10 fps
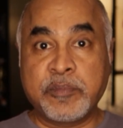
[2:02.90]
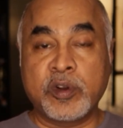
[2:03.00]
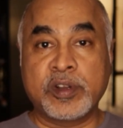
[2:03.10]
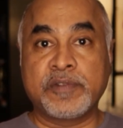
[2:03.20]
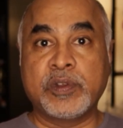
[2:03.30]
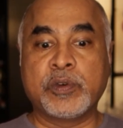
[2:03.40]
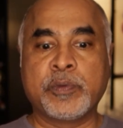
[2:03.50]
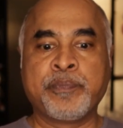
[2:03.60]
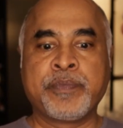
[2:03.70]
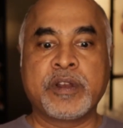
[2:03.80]
point of
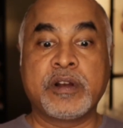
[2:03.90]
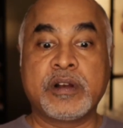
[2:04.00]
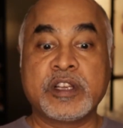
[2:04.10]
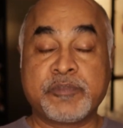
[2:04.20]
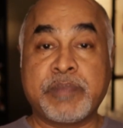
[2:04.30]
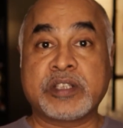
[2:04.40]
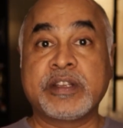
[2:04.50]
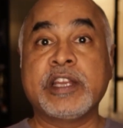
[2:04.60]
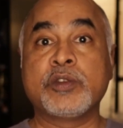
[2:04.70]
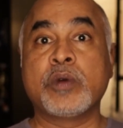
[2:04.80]
view,
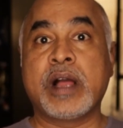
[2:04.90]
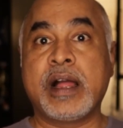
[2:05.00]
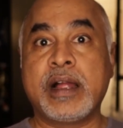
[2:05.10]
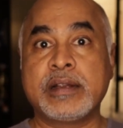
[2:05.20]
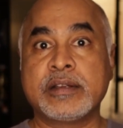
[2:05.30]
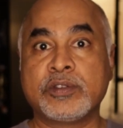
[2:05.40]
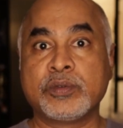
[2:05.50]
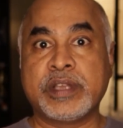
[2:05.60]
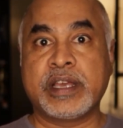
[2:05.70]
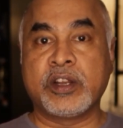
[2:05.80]
especially to add
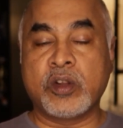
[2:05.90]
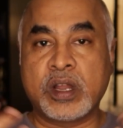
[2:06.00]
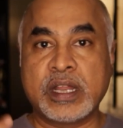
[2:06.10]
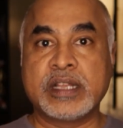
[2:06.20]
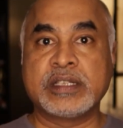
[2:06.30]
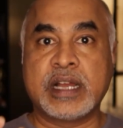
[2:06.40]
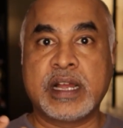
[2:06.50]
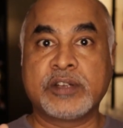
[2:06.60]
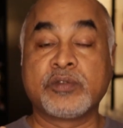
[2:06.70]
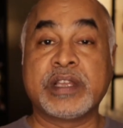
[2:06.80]
to their knowledge,
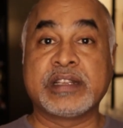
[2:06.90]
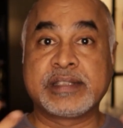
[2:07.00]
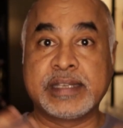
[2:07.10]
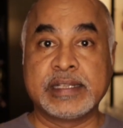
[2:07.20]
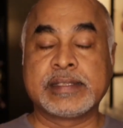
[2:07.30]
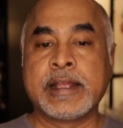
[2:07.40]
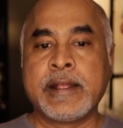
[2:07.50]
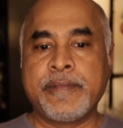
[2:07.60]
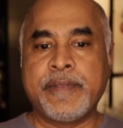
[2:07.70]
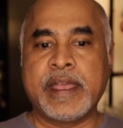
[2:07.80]
add to their skills,
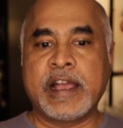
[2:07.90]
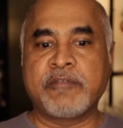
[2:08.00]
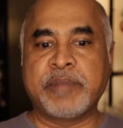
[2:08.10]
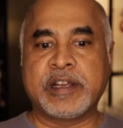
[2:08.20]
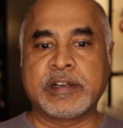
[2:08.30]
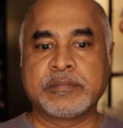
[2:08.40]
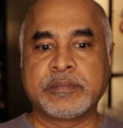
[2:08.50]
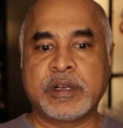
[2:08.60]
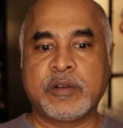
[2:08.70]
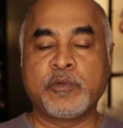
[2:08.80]
they have
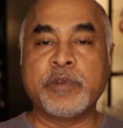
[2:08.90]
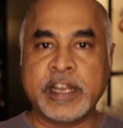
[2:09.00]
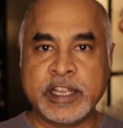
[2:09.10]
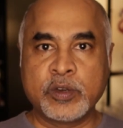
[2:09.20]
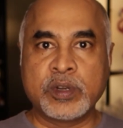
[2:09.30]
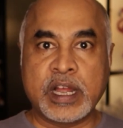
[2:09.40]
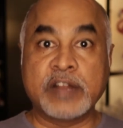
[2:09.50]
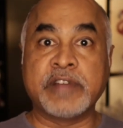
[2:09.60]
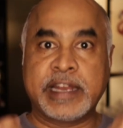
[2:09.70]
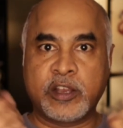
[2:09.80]
become very good
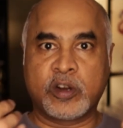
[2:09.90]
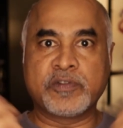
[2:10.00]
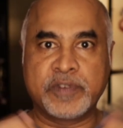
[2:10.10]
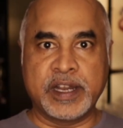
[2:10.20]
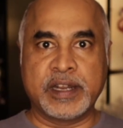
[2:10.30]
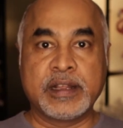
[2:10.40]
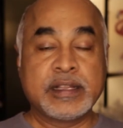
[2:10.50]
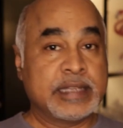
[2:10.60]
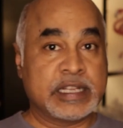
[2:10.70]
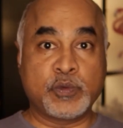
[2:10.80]
and very confident.
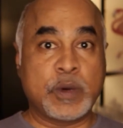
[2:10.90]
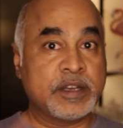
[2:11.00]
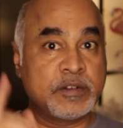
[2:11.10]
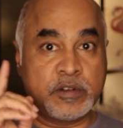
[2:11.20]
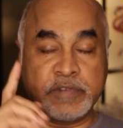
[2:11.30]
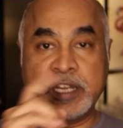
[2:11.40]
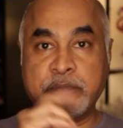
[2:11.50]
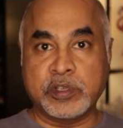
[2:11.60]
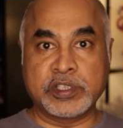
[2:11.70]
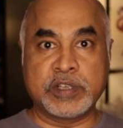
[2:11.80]
That's one very
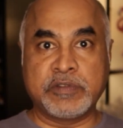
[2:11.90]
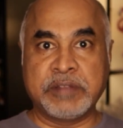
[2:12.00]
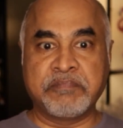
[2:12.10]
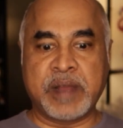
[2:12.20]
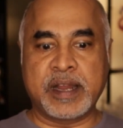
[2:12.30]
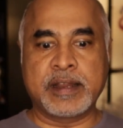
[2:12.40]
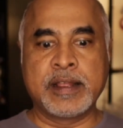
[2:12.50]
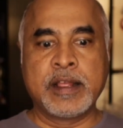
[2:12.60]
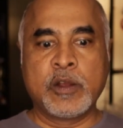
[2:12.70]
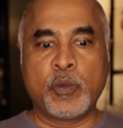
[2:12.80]
positive impact.
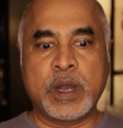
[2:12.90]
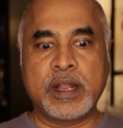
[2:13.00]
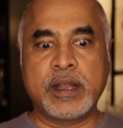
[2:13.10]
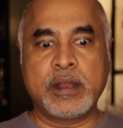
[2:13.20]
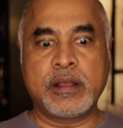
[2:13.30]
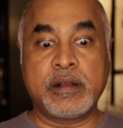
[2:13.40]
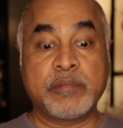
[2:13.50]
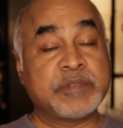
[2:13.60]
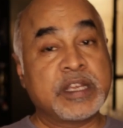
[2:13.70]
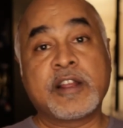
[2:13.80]

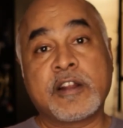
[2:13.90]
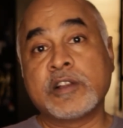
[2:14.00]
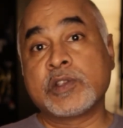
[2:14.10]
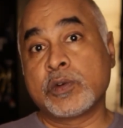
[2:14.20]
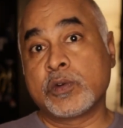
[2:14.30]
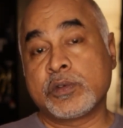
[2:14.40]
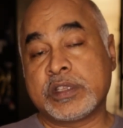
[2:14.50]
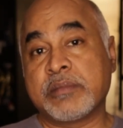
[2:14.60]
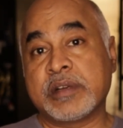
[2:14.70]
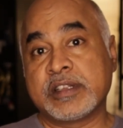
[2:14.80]
Well, there are also
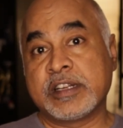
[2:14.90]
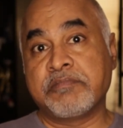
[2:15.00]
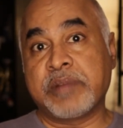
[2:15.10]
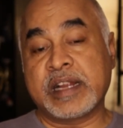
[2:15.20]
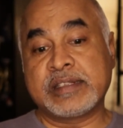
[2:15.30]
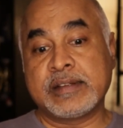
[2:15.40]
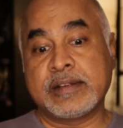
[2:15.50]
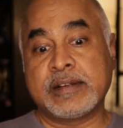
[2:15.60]
some other impacts